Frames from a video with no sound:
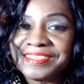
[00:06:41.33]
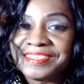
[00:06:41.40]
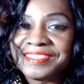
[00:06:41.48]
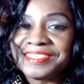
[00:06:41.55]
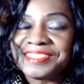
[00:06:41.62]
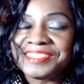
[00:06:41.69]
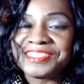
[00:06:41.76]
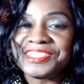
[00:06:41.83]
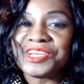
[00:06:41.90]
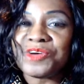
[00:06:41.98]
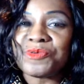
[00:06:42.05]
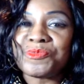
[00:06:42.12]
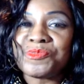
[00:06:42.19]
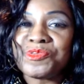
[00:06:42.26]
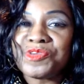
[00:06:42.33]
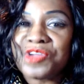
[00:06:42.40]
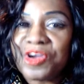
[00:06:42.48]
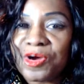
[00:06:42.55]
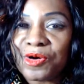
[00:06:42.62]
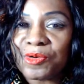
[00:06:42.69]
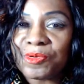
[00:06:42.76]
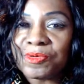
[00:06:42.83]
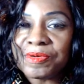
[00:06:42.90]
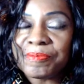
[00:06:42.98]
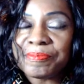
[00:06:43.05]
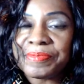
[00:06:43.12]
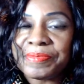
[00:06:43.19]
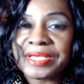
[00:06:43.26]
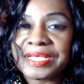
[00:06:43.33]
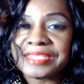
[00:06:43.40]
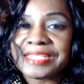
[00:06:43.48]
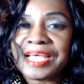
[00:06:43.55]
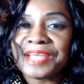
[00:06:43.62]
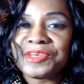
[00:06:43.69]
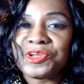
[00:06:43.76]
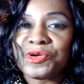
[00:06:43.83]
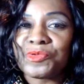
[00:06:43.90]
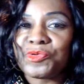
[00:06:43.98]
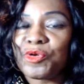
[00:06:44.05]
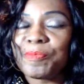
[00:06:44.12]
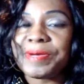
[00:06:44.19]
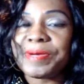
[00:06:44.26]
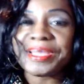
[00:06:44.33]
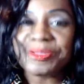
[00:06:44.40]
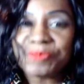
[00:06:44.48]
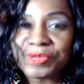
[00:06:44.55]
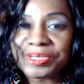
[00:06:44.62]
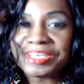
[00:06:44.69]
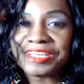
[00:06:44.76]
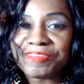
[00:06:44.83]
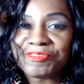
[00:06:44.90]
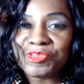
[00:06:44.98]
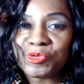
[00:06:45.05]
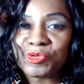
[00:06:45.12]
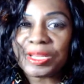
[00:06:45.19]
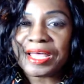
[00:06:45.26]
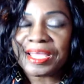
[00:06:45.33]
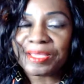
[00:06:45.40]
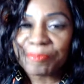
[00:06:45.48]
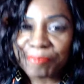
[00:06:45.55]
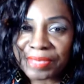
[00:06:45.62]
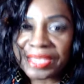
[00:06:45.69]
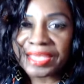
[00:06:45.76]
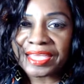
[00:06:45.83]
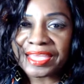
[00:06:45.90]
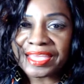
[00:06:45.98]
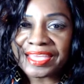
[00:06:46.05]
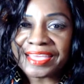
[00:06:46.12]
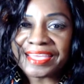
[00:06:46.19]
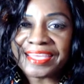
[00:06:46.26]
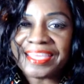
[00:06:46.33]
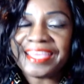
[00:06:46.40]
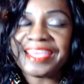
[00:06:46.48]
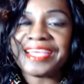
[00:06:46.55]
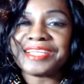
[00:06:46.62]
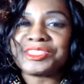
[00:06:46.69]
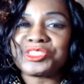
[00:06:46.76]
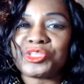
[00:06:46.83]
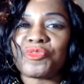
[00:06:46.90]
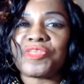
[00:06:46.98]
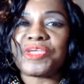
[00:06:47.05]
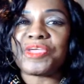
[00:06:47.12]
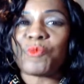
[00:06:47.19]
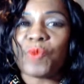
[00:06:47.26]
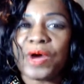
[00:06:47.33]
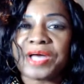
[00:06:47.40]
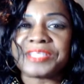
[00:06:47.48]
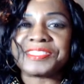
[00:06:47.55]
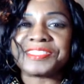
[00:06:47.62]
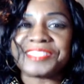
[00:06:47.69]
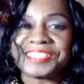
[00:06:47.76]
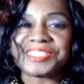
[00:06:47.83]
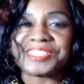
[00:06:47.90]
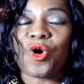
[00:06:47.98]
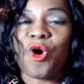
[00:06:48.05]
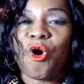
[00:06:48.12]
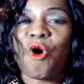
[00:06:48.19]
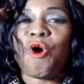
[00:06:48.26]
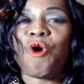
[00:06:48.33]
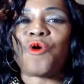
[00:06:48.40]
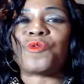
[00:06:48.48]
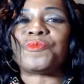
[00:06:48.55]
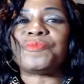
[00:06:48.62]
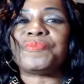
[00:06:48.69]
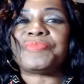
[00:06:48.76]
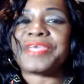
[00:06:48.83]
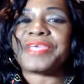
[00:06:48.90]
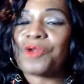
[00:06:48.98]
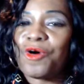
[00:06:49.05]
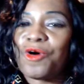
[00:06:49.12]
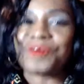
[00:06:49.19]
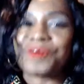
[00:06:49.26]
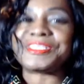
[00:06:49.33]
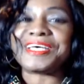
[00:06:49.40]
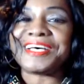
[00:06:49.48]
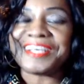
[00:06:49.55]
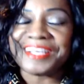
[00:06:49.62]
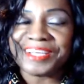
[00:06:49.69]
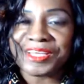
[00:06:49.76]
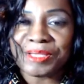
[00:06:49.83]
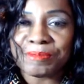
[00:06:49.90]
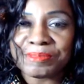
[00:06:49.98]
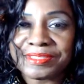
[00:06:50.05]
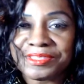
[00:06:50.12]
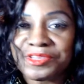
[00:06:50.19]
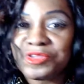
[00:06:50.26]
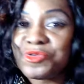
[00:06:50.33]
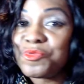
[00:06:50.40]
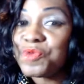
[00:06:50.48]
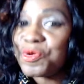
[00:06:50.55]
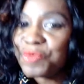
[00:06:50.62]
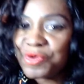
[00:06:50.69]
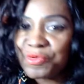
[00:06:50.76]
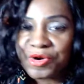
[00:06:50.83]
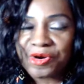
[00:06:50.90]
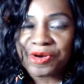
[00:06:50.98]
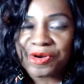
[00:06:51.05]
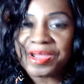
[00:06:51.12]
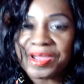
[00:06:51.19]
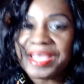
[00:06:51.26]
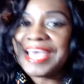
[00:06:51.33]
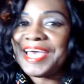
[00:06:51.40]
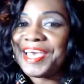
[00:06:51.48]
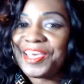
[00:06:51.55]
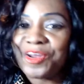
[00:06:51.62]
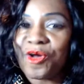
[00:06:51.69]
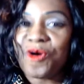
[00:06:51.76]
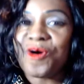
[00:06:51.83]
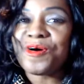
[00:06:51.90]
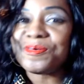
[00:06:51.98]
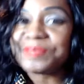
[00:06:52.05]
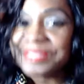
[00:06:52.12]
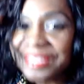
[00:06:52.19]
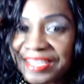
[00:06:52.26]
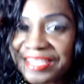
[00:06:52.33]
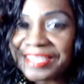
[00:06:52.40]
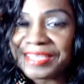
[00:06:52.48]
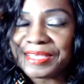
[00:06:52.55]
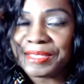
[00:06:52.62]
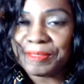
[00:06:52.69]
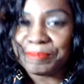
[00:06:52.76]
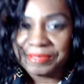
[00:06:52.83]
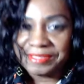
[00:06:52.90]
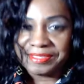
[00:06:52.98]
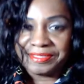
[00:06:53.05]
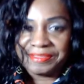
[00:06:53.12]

She go, no, because I know nobody would love you like me. And so they watched us all at all times, knew where we were at all times.